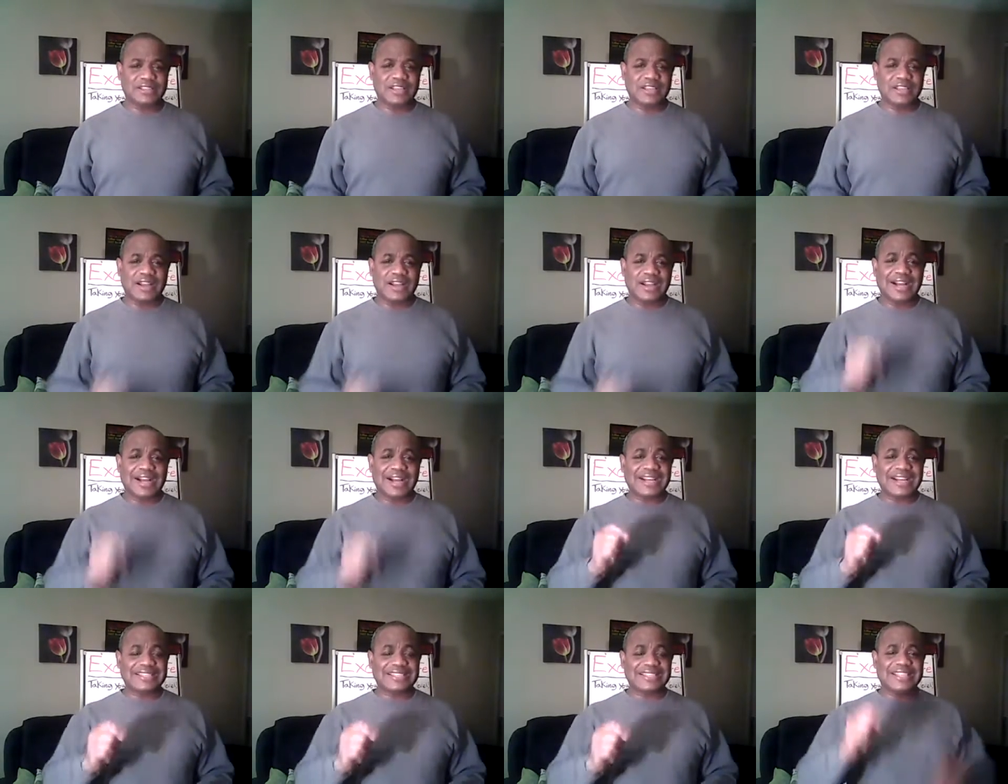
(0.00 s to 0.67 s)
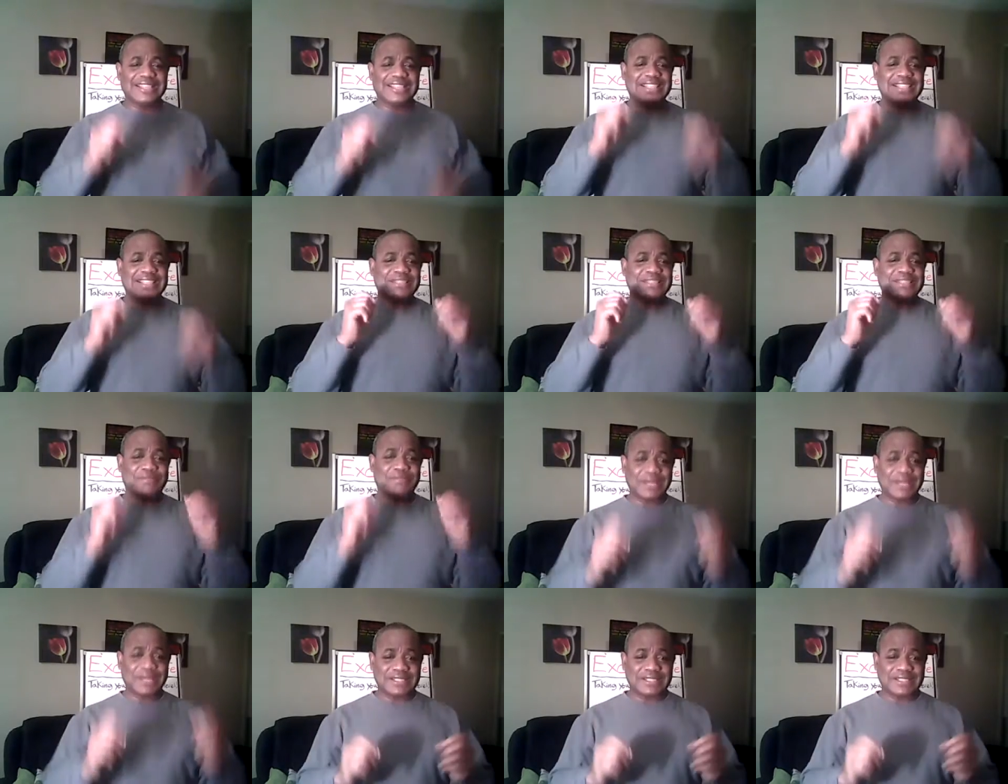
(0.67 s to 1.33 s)
Ask
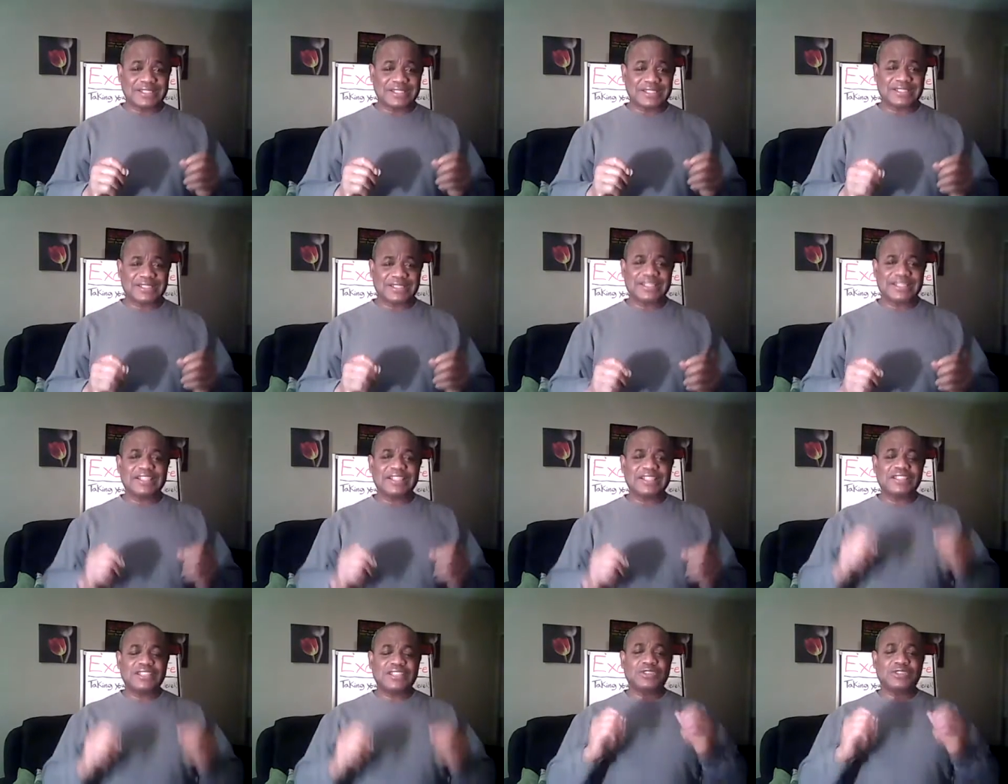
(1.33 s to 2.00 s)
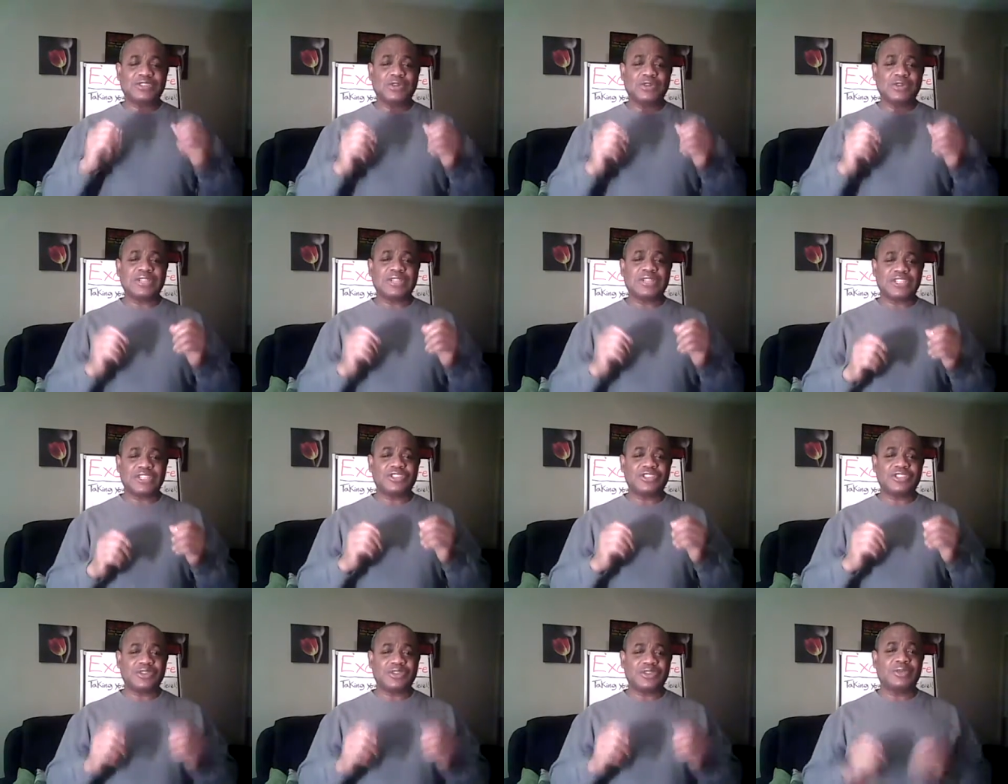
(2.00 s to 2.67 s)
expectantly, knowing that
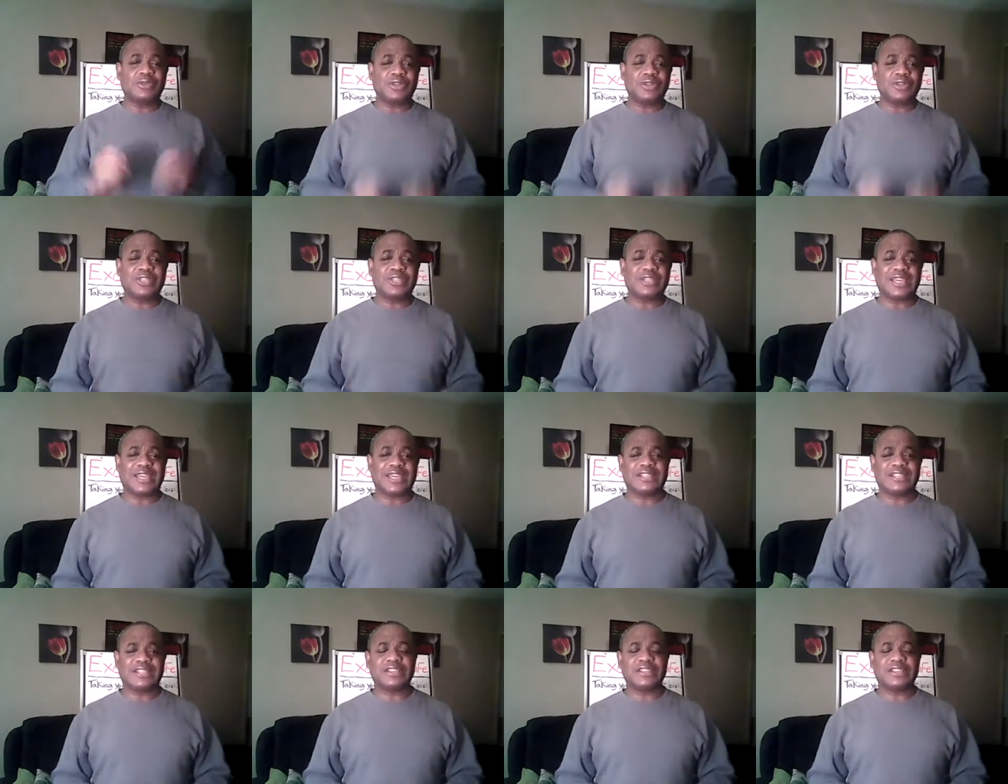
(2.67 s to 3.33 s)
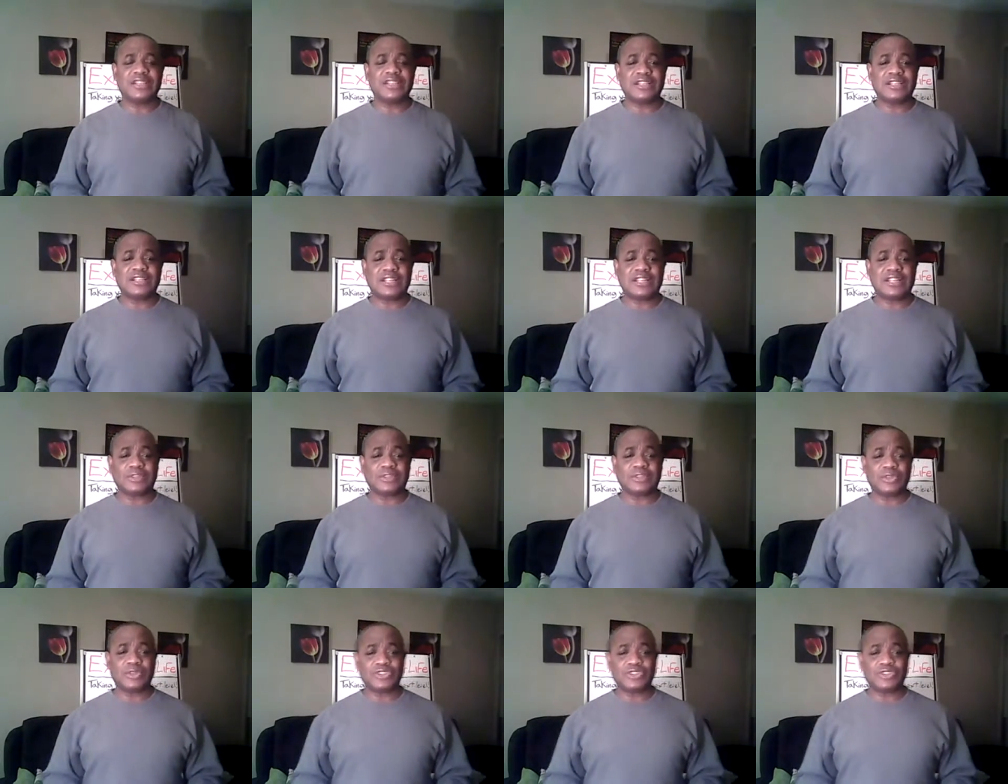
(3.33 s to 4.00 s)
you will get that
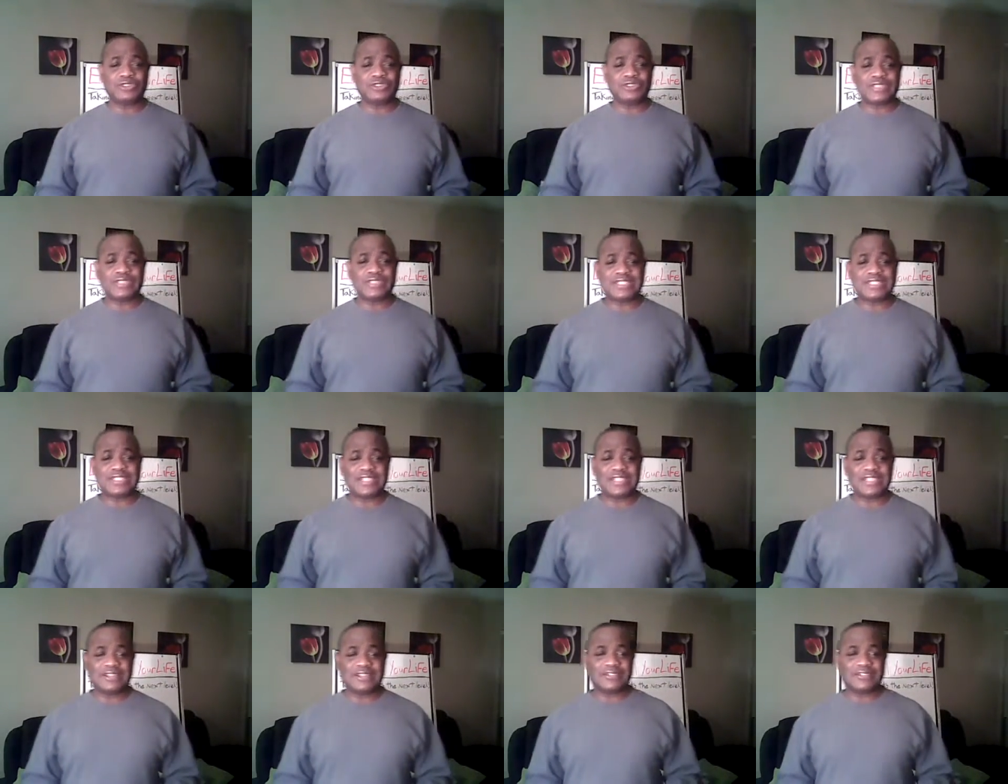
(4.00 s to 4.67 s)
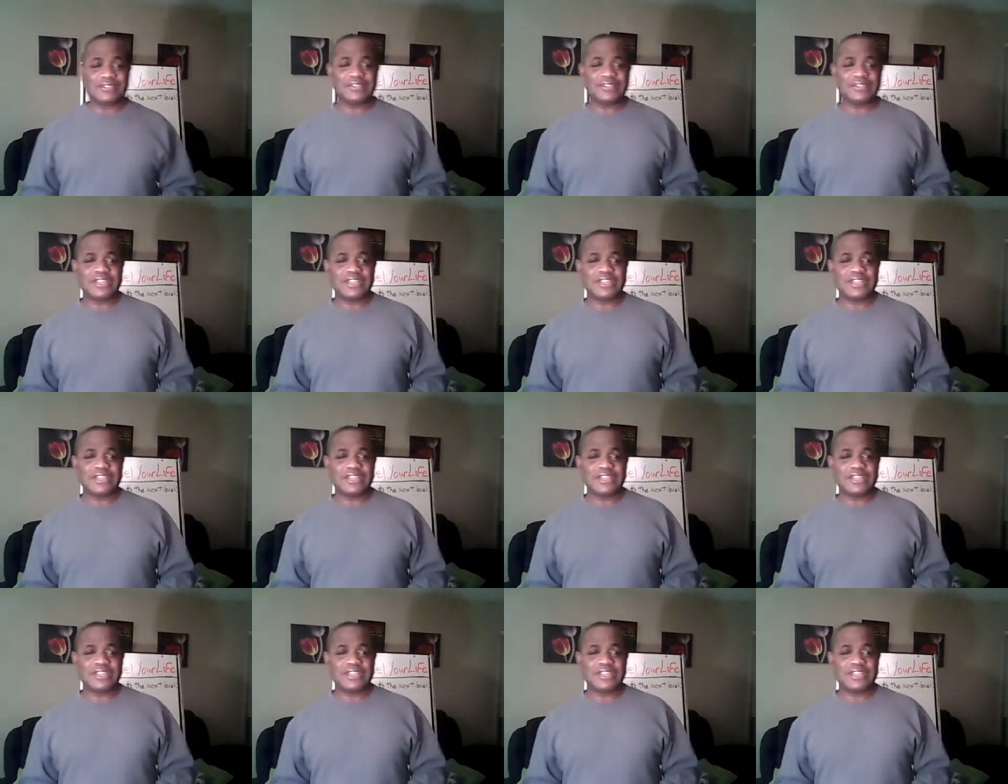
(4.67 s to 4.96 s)
which you receive.